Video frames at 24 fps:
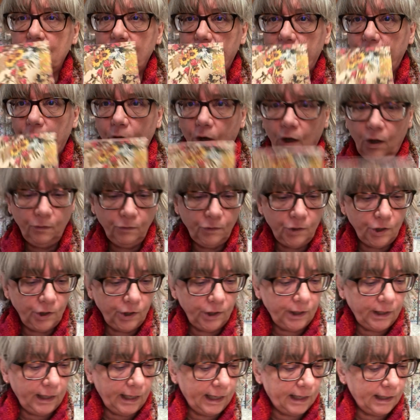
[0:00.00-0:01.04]
followed
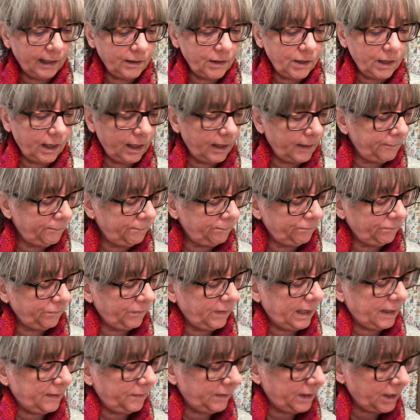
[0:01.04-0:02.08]
her and
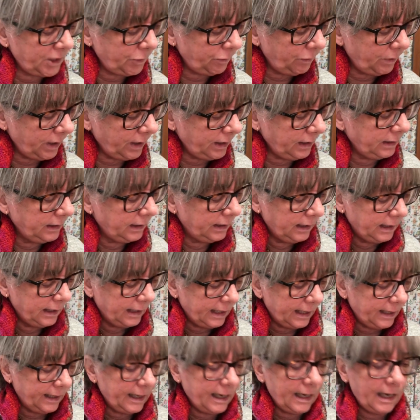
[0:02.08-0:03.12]
did this one,
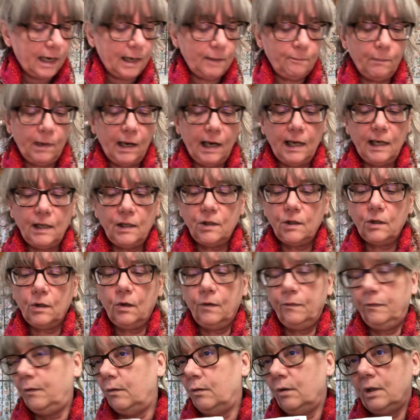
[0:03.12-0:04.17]
and then I made,
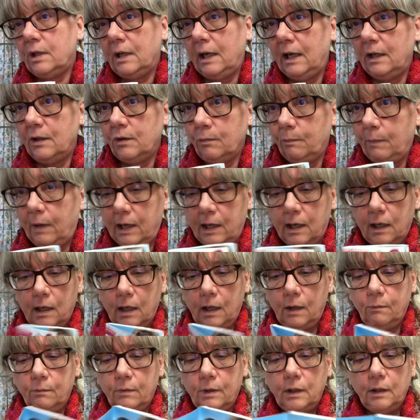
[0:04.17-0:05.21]
of course I had to make
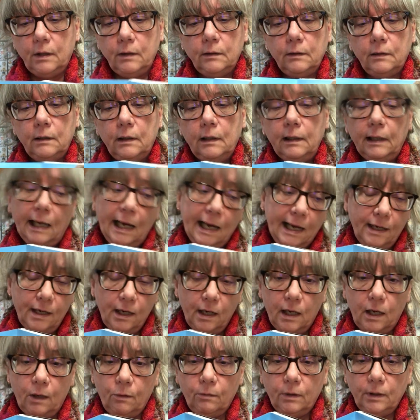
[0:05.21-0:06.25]
another one and
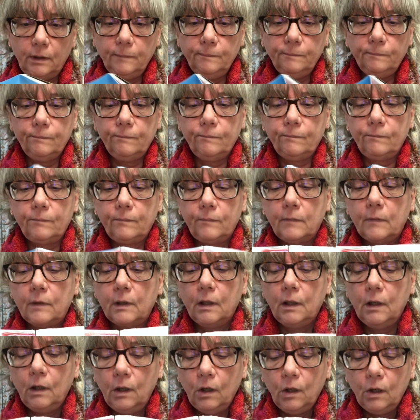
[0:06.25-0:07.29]
another one.
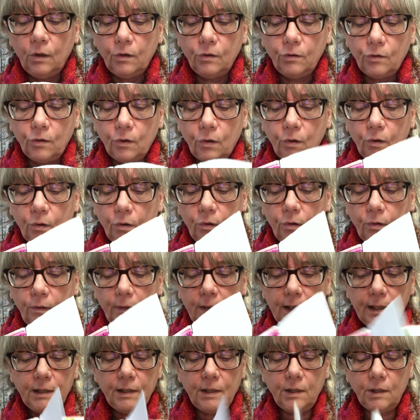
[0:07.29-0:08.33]
So
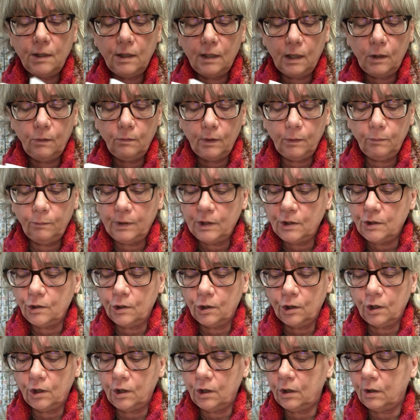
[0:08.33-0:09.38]
this is another one with
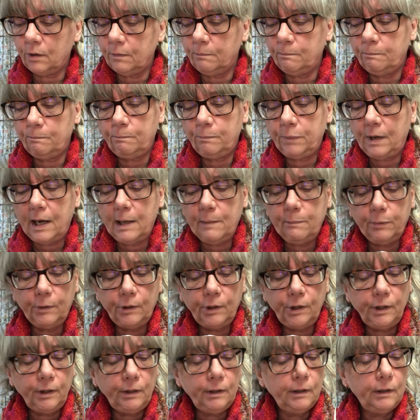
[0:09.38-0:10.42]
junk
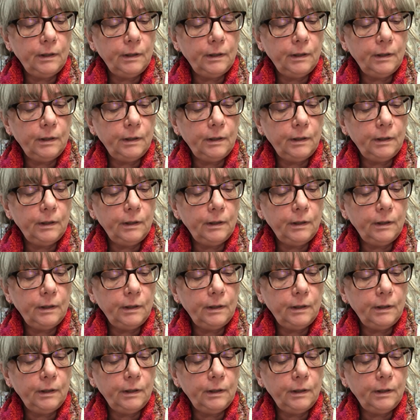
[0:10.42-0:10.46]
paper,